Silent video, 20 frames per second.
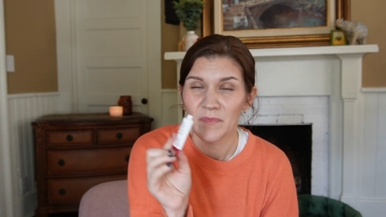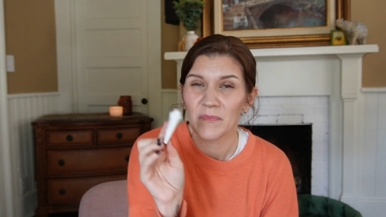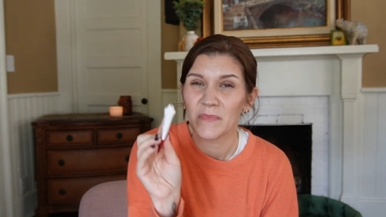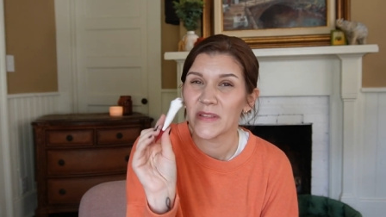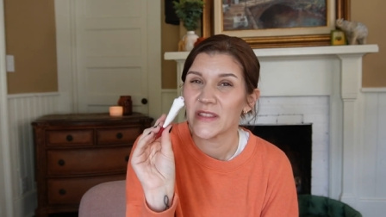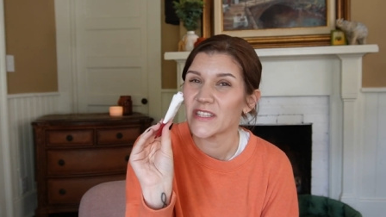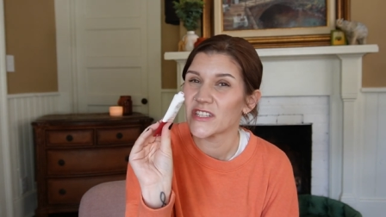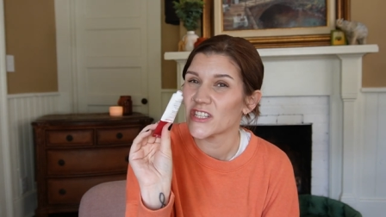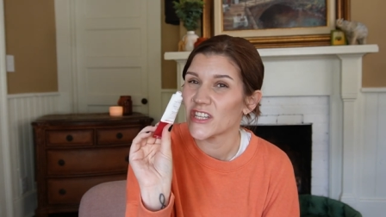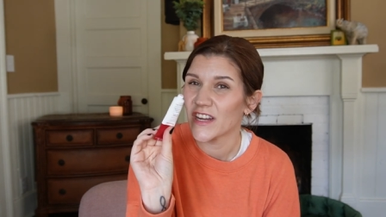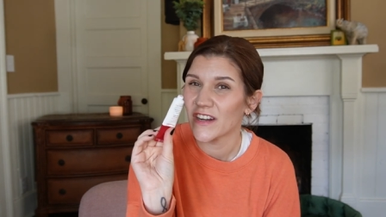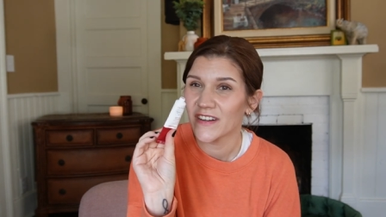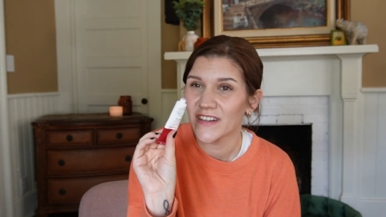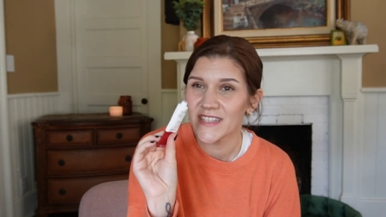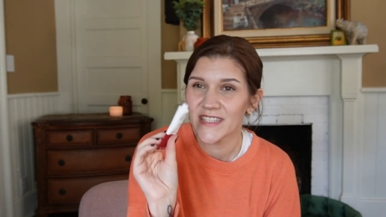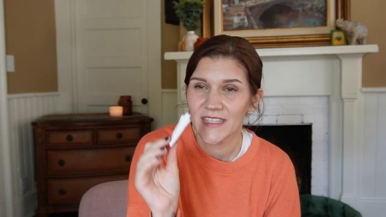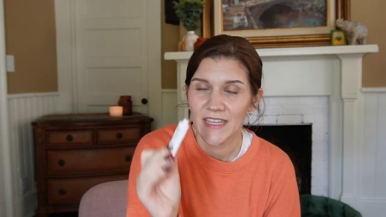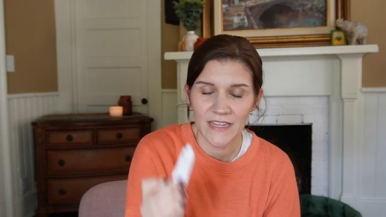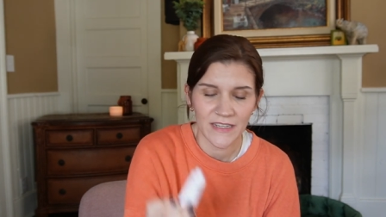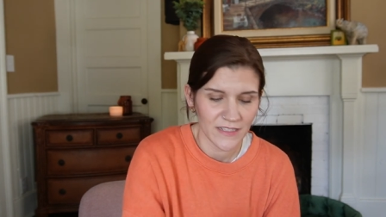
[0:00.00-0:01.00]
But the cherry
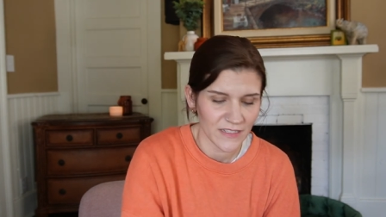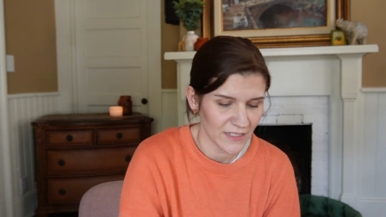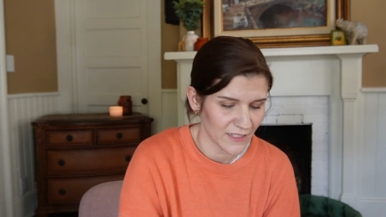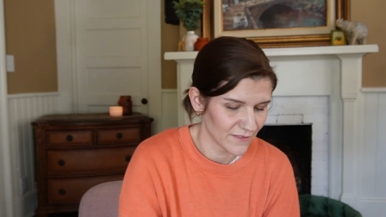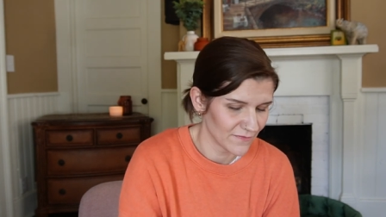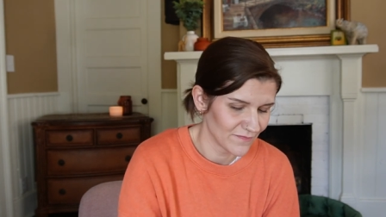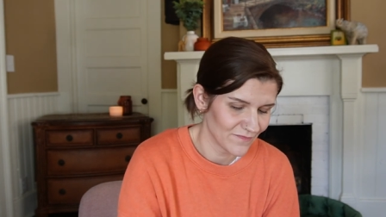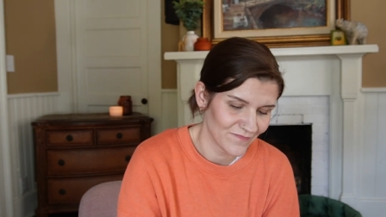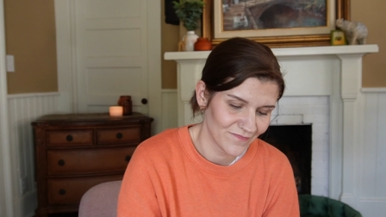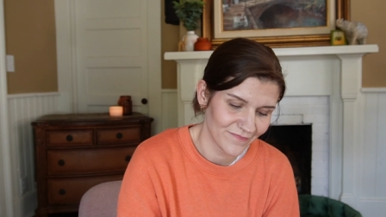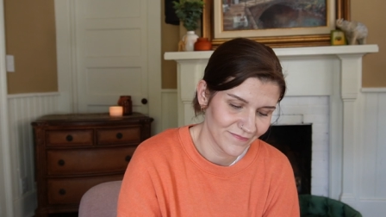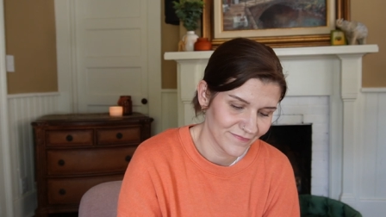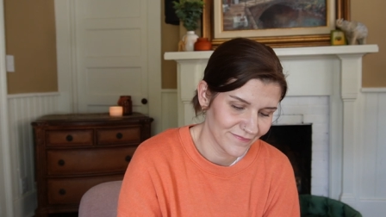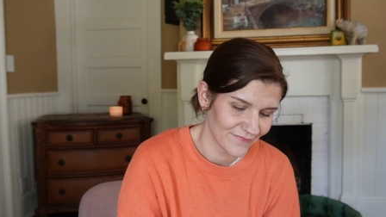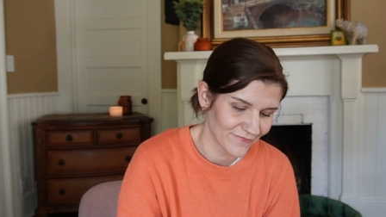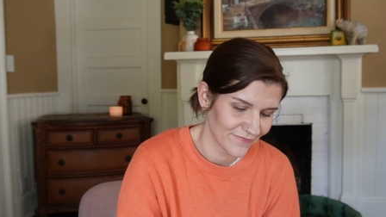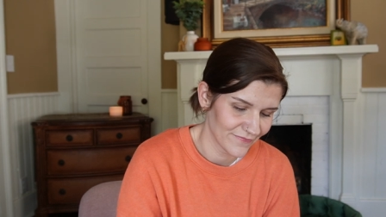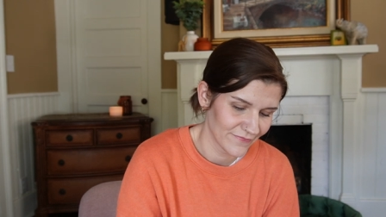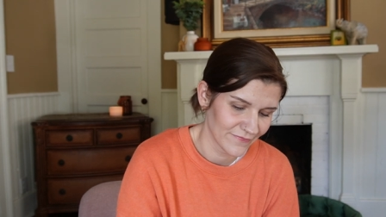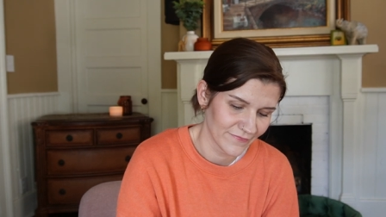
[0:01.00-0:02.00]
scent,
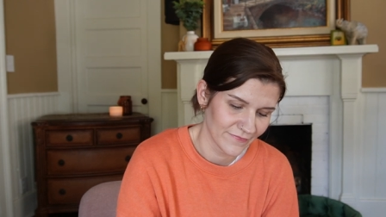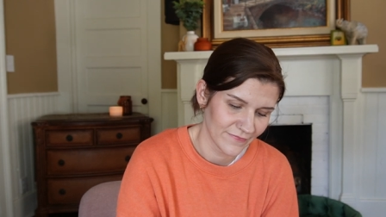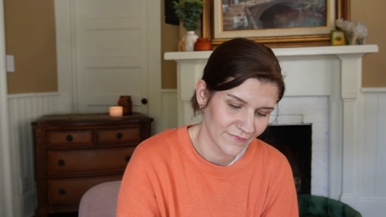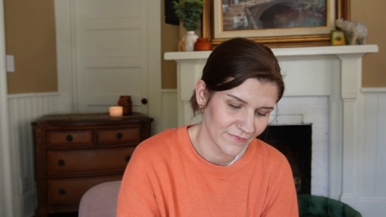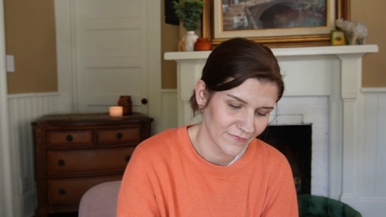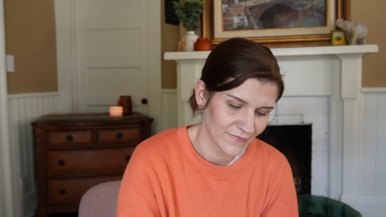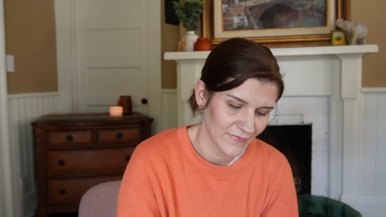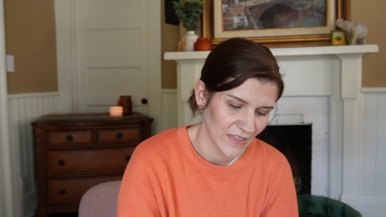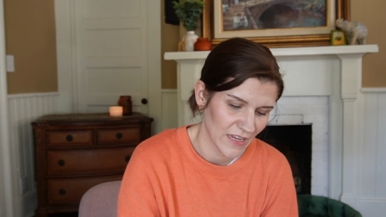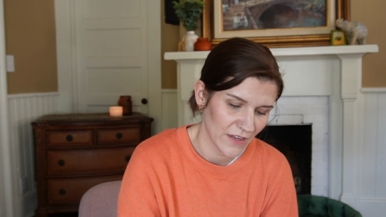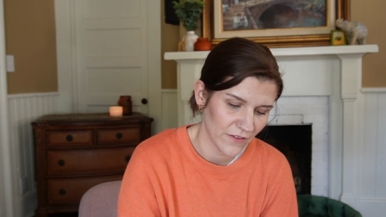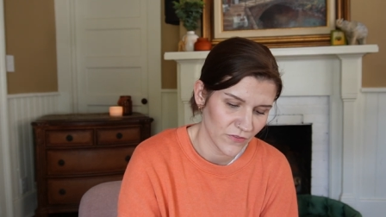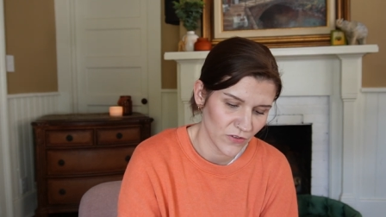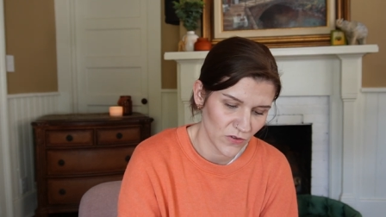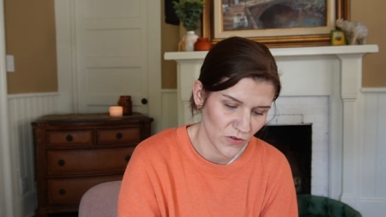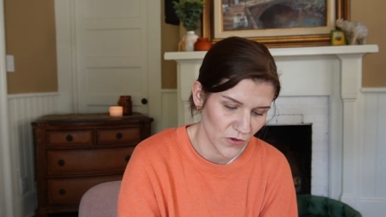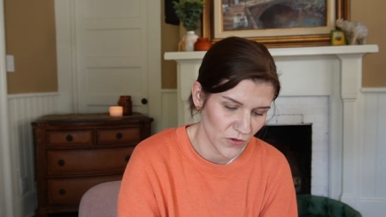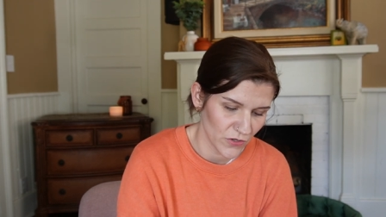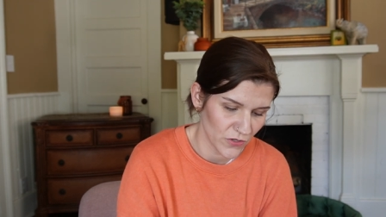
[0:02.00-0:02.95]
if you know,